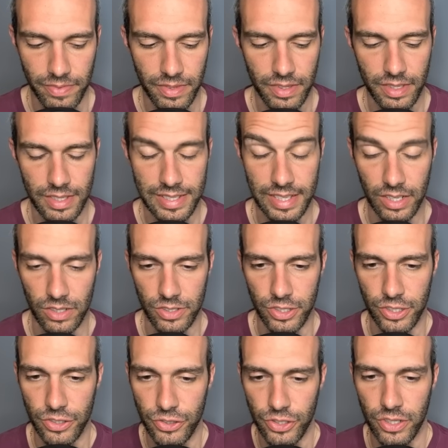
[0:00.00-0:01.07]

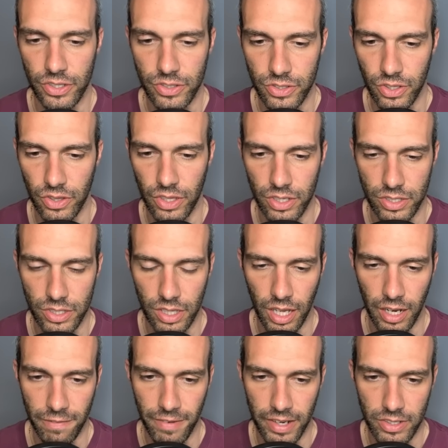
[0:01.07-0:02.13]
Skeledirge. So there's a lot
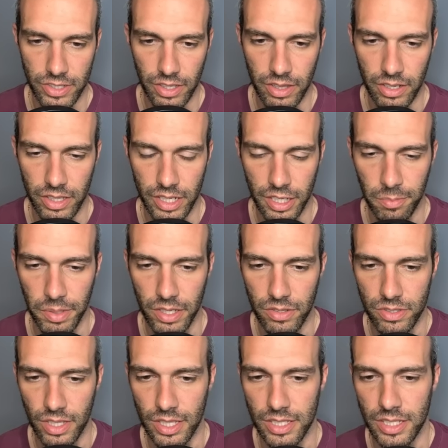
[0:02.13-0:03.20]
of fires out there that could be used
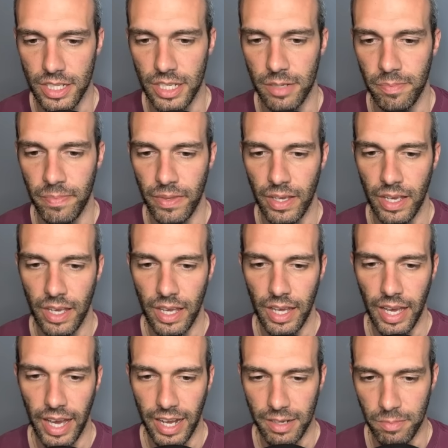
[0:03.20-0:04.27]
on this team.
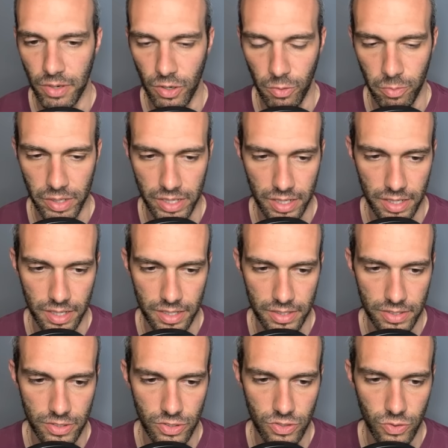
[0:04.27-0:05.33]
Hackmo,
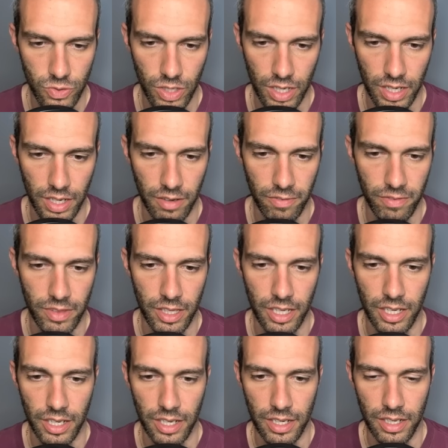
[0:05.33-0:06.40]
because of
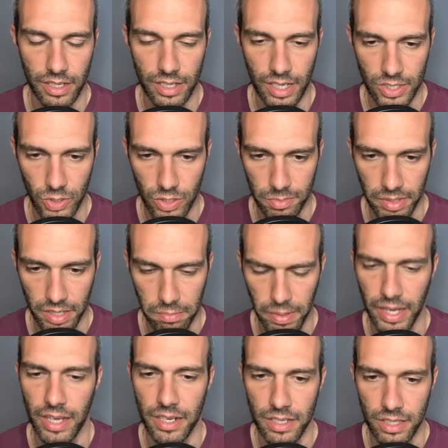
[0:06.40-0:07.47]
the Guzzlord being
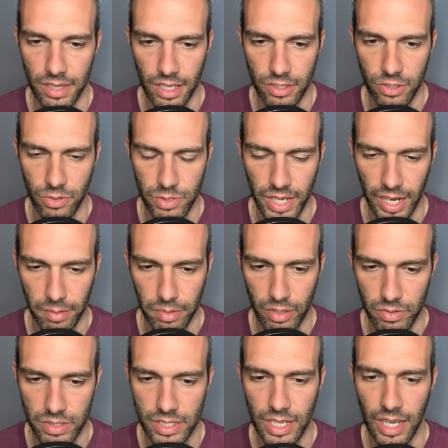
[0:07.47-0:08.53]
banned, they used Hackmo
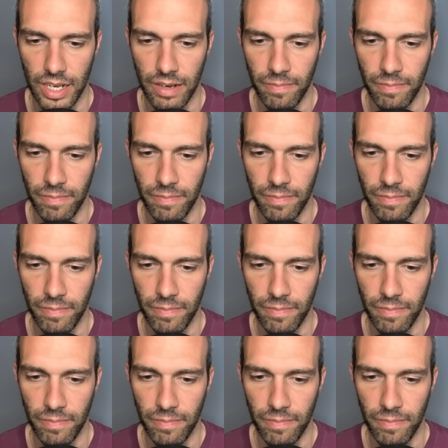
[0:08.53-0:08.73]
instead.